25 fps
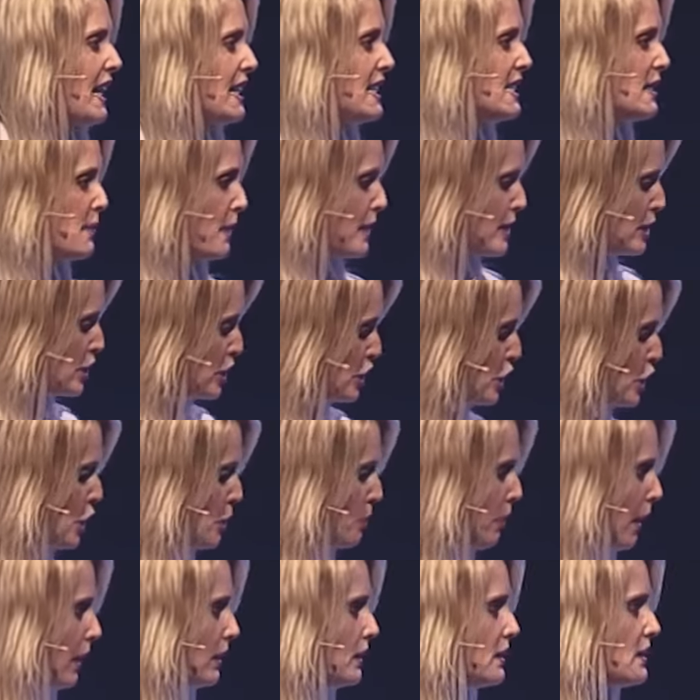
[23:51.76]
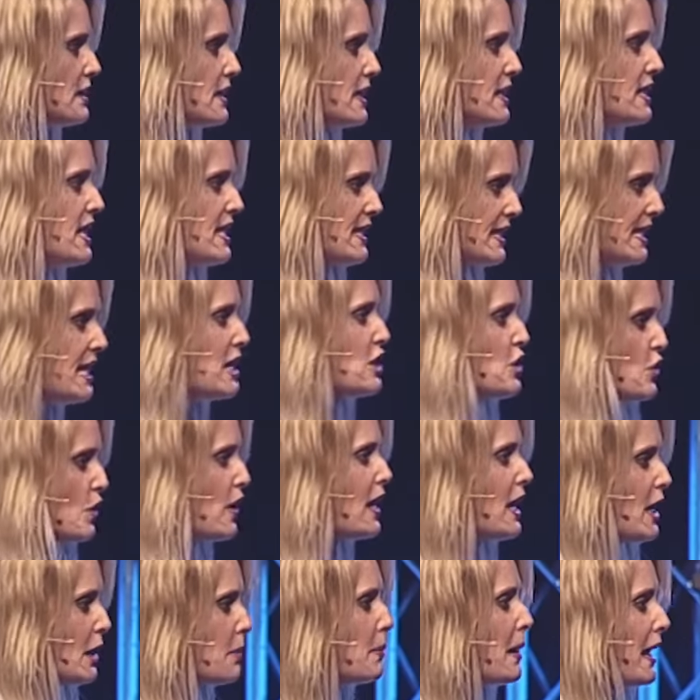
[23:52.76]
Alice where there's two bottles and they say,
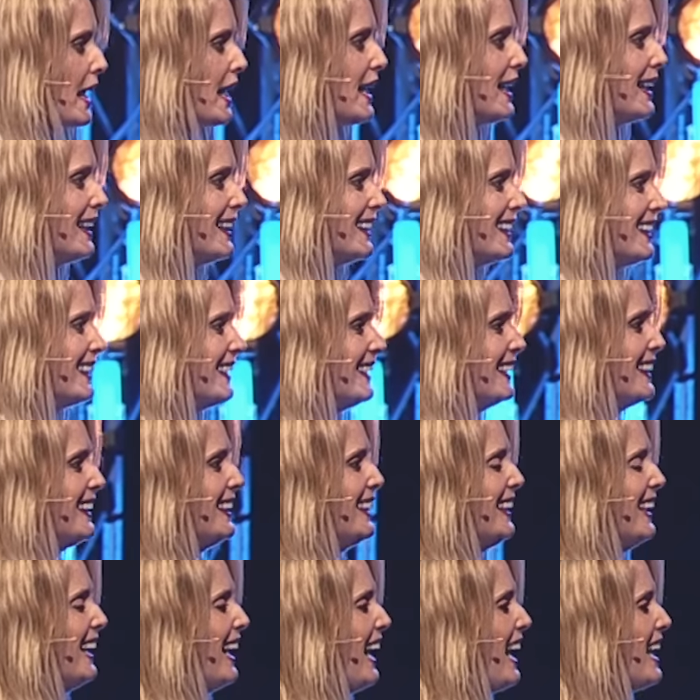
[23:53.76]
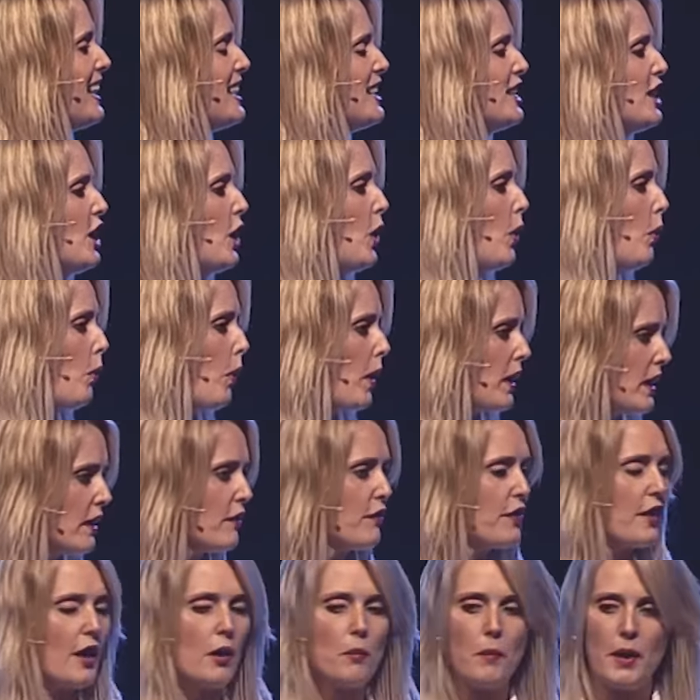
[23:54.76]
drink me. And you know, one
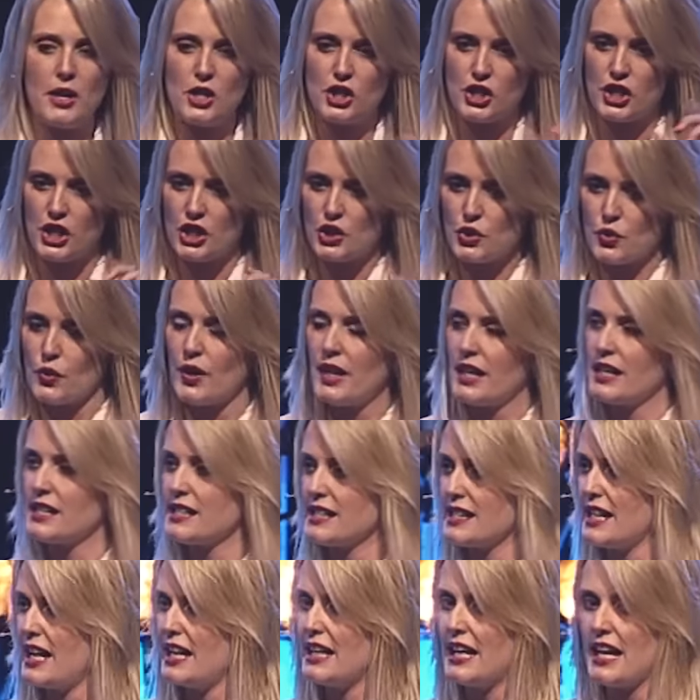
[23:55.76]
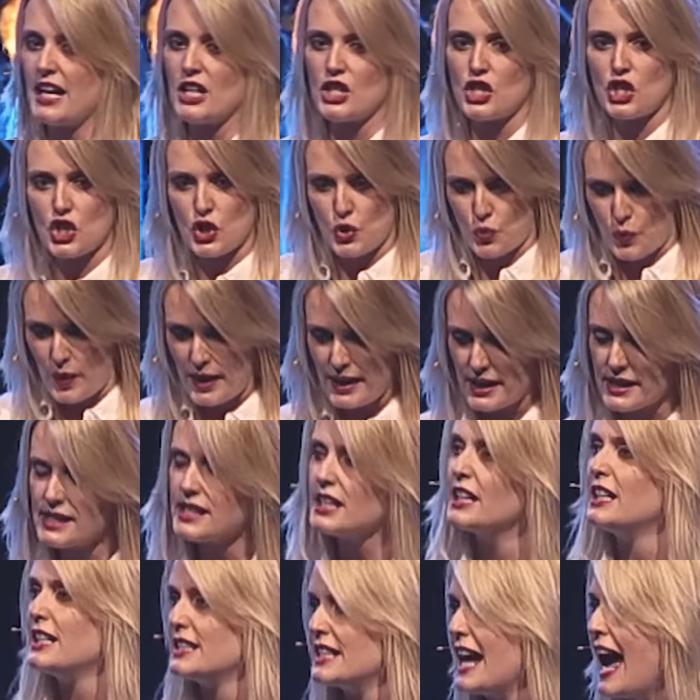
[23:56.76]
of them, when she drinks it, it
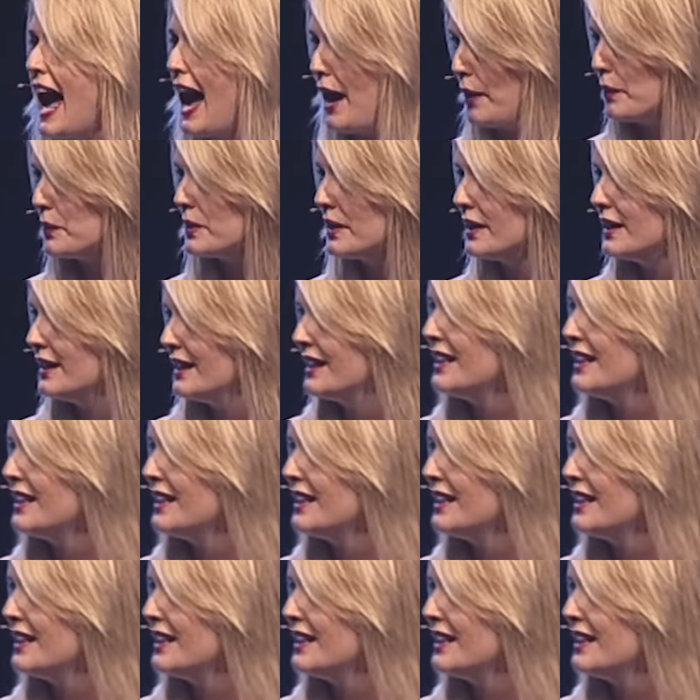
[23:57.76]
shrinks her down